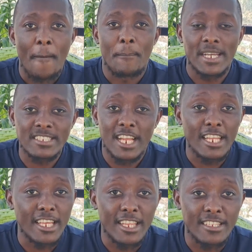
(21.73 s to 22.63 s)

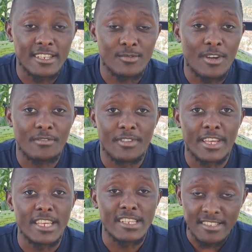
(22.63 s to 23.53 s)
Personally, this is one of
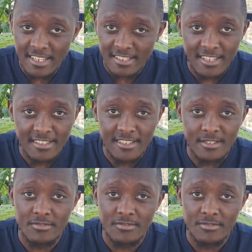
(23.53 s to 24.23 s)
the easiest essays